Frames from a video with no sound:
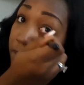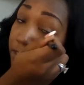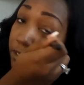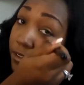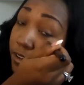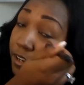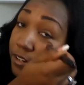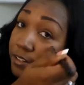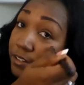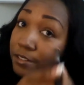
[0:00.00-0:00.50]
So
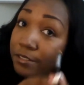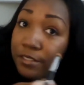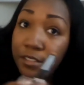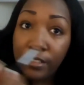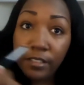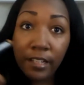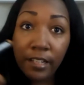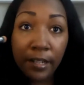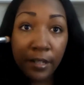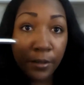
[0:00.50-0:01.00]
I don't
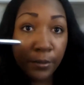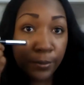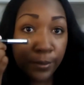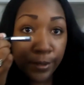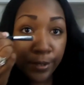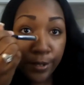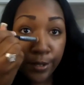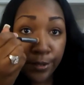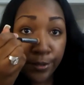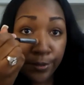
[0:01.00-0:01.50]
look like a
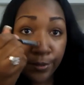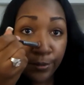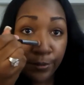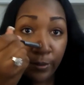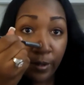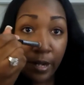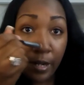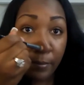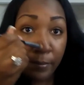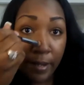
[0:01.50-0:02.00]
raccoon
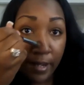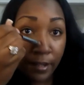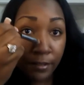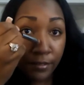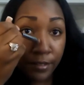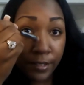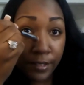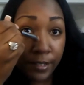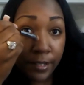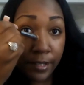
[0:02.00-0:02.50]
while I'm out
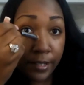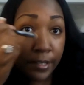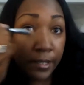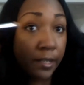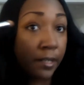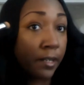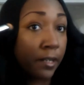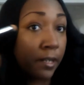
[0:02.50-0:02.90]
today.